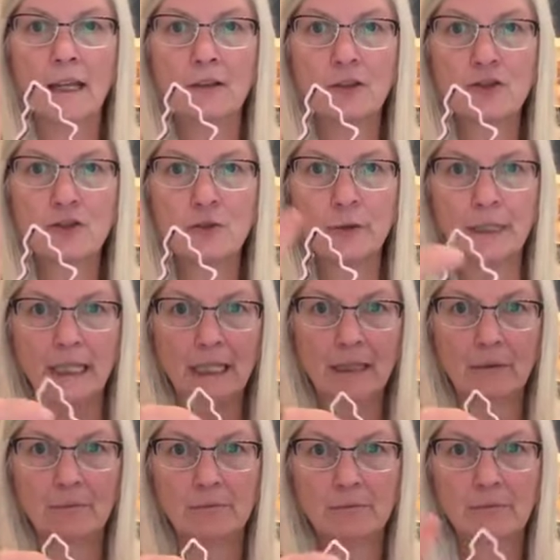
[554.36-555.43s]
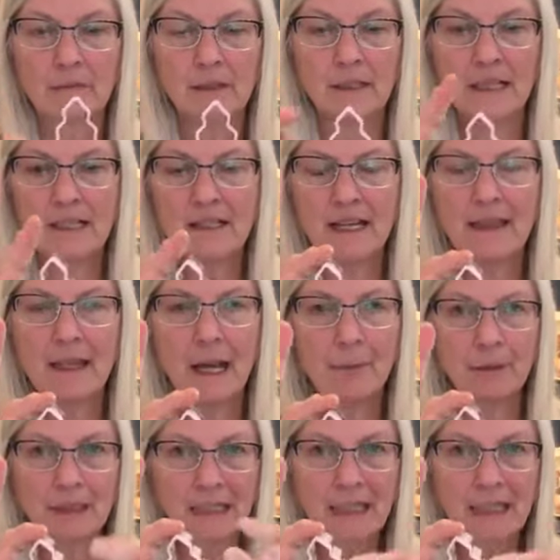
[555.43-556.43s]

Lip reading: and the tree. These, I